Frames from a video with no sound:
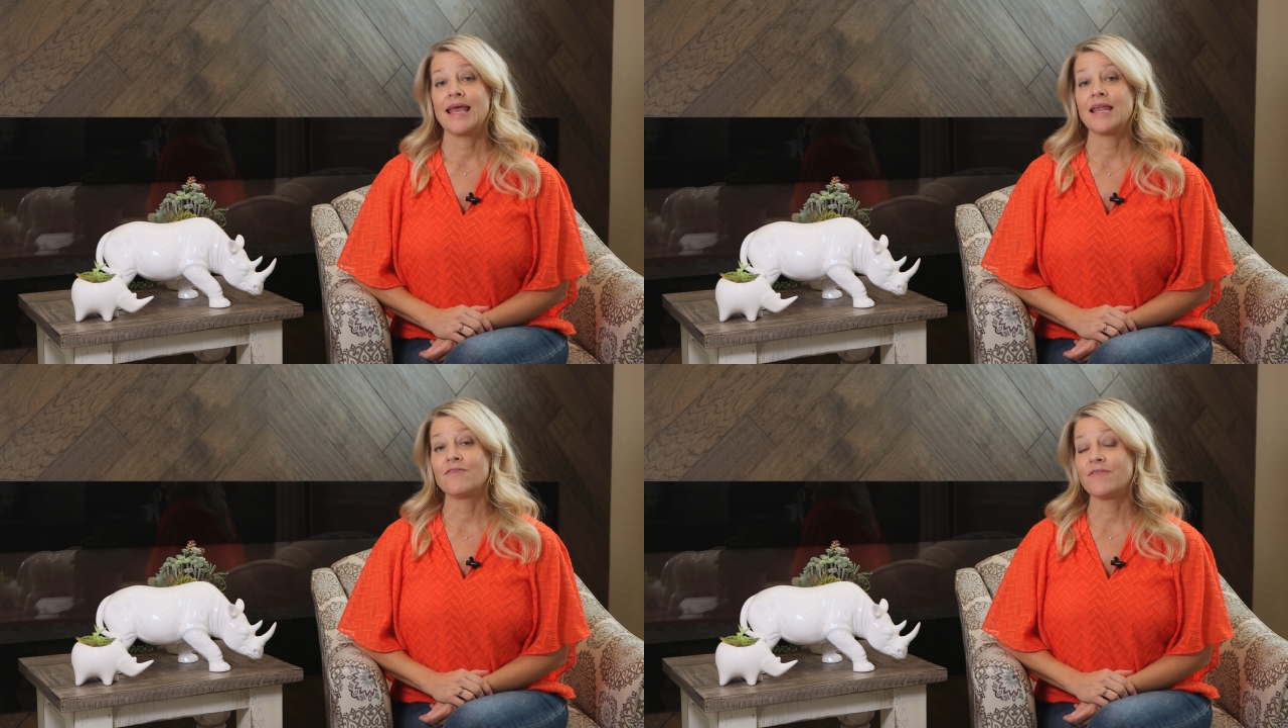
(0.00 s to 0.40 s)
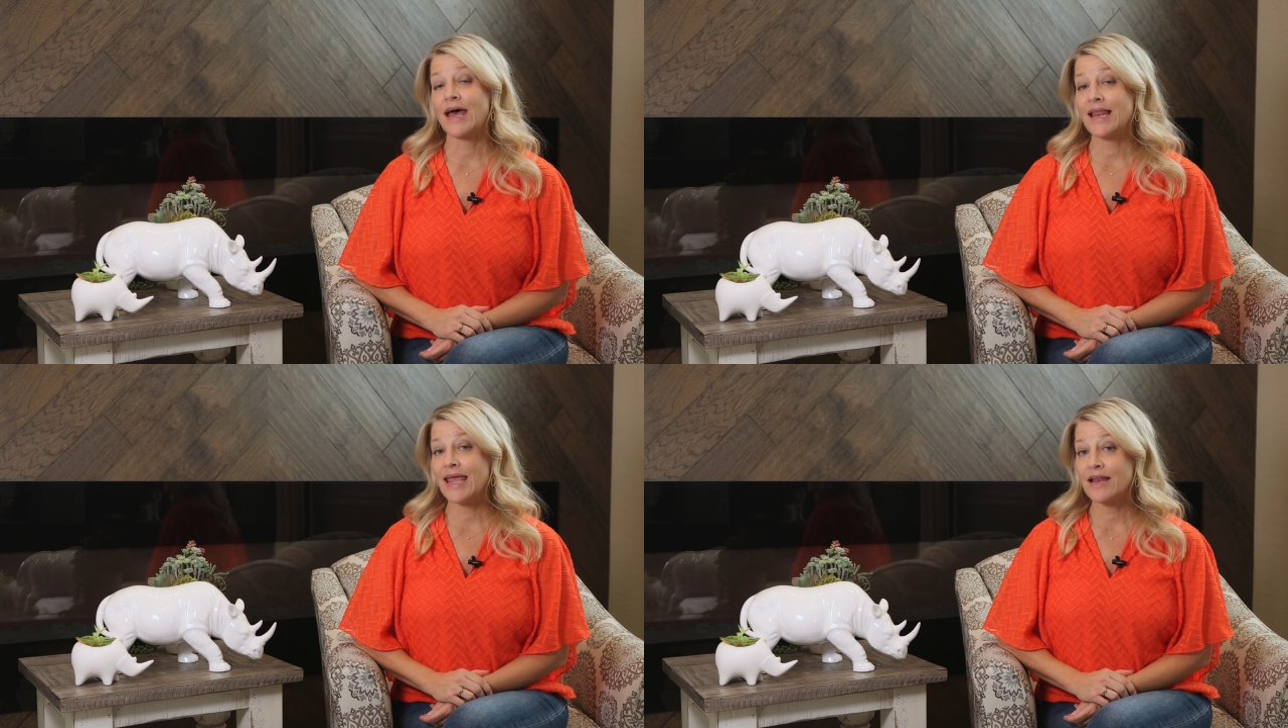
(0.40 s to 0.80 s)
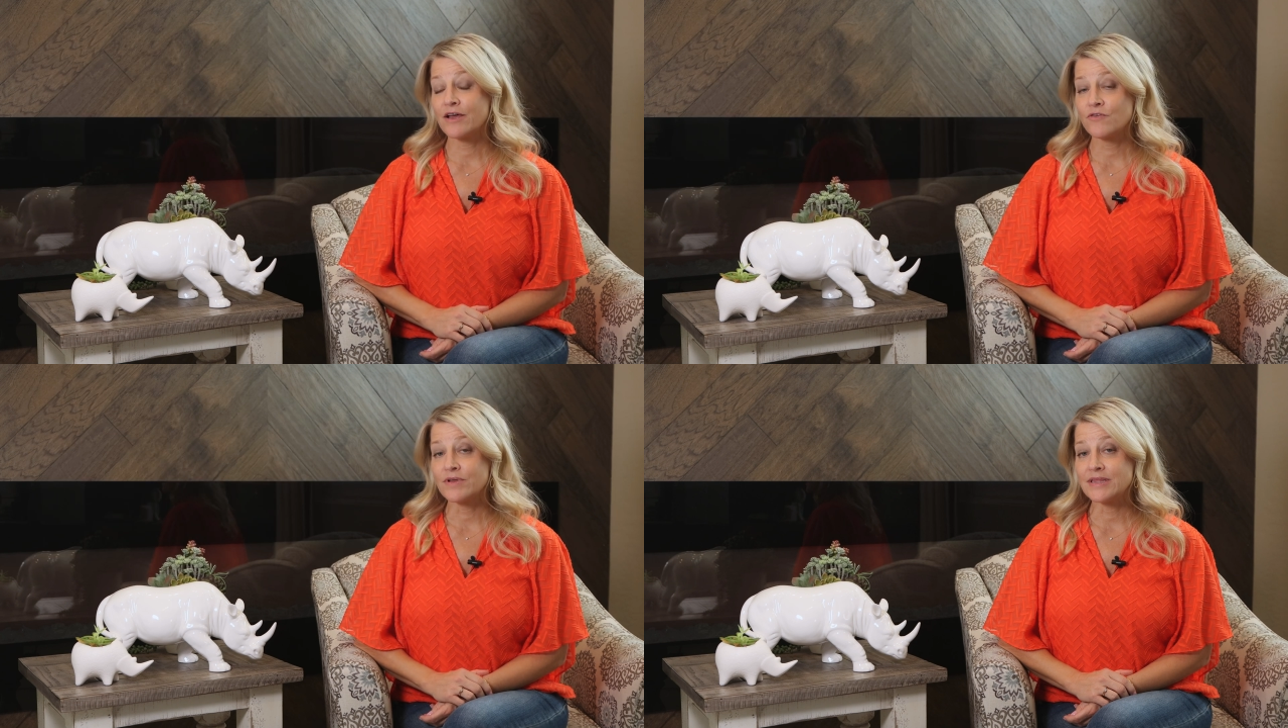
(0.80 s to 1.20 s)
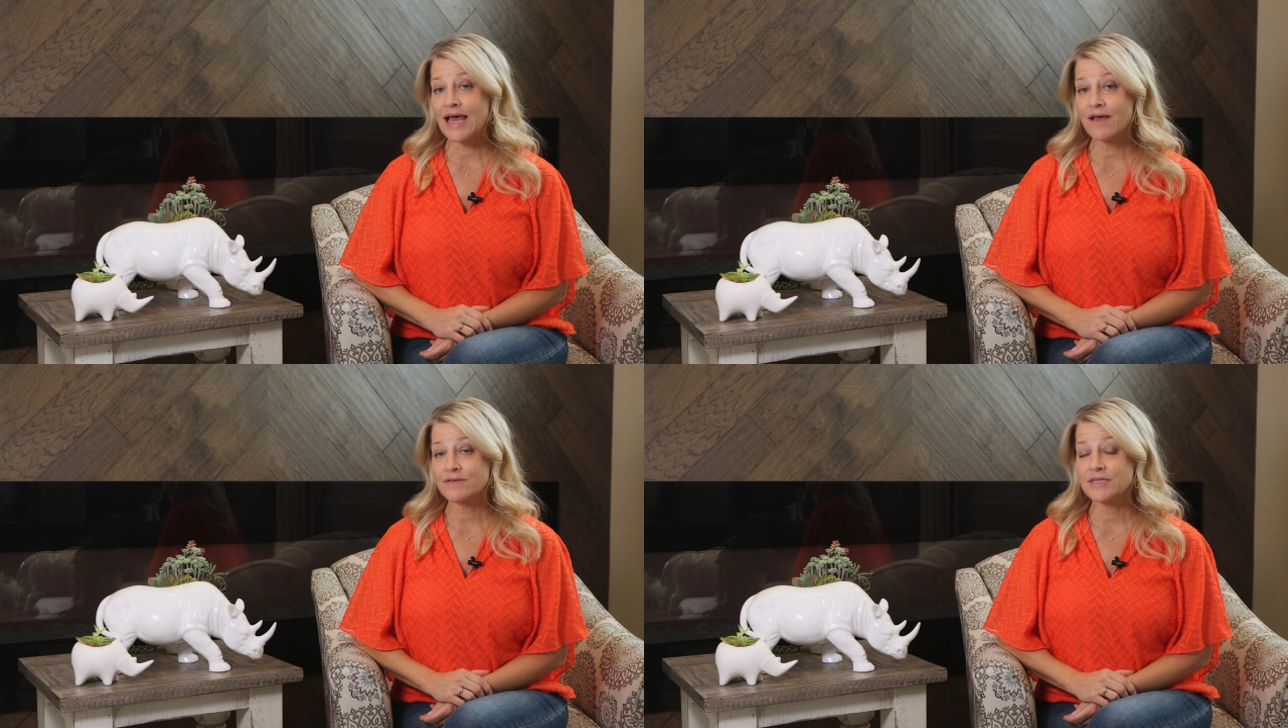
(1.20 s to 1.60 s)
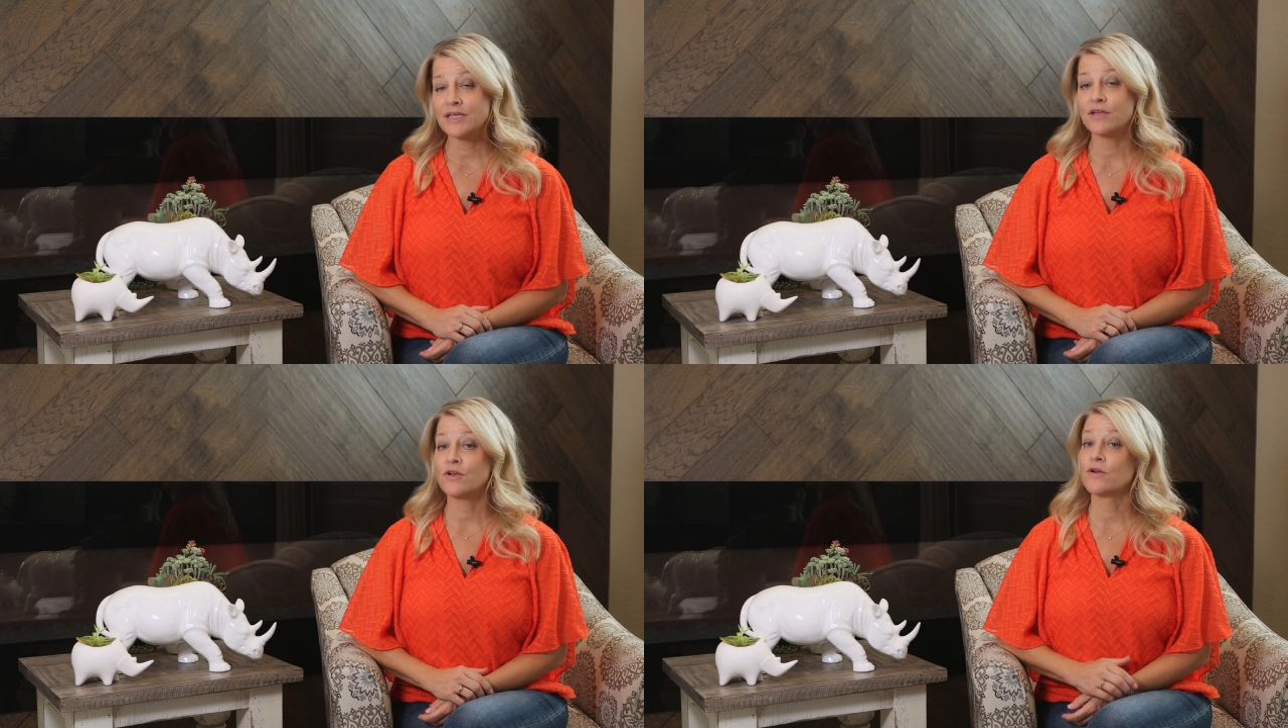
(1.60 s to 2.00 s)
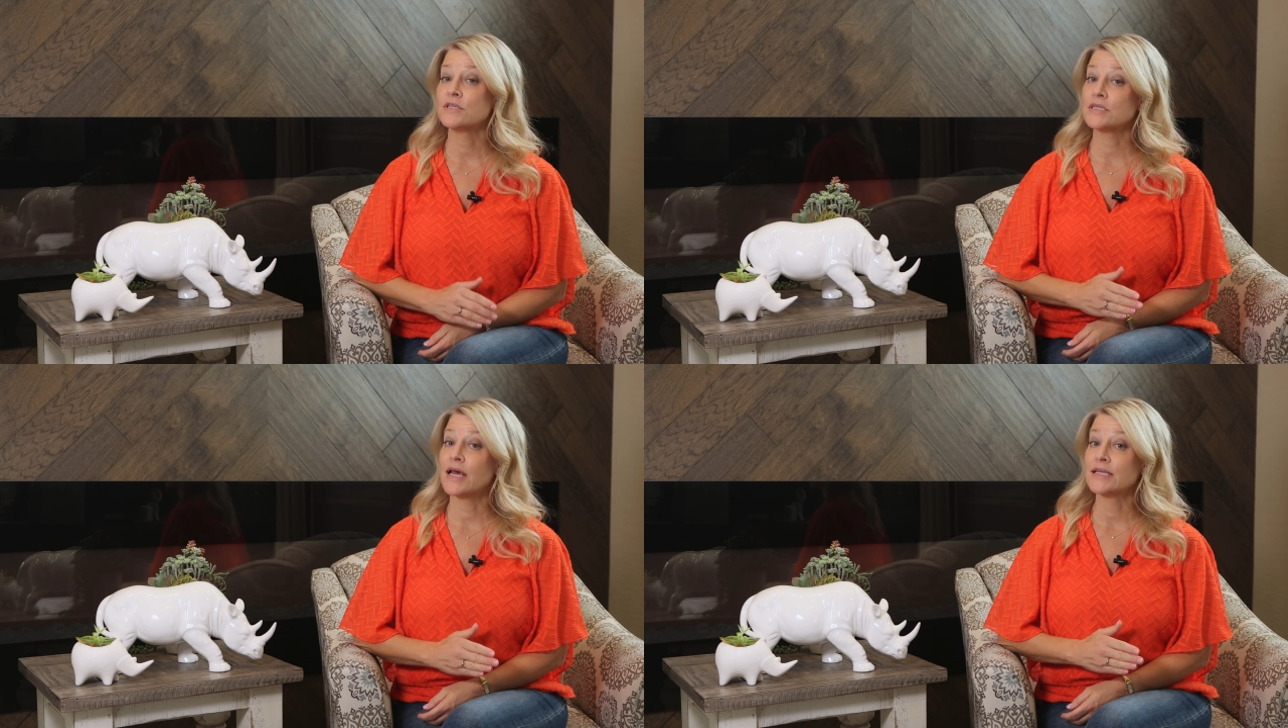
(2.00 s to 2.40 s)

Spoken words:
And if that $800,000 can earn